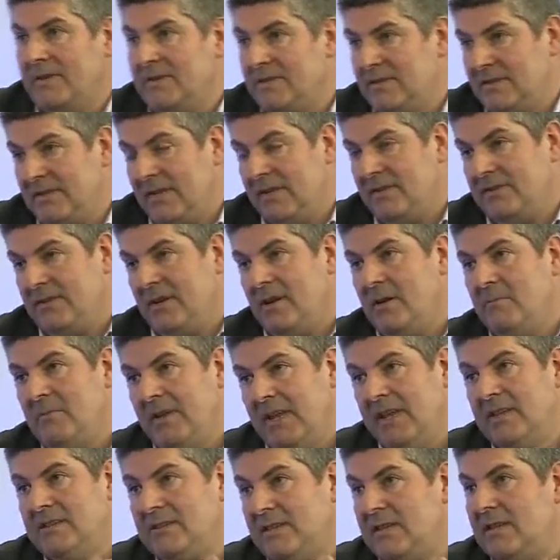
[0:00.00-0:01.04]
is
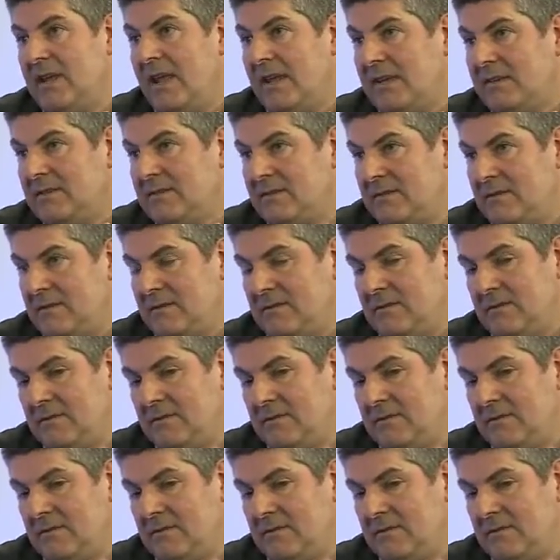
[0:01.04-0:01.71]
determining is the next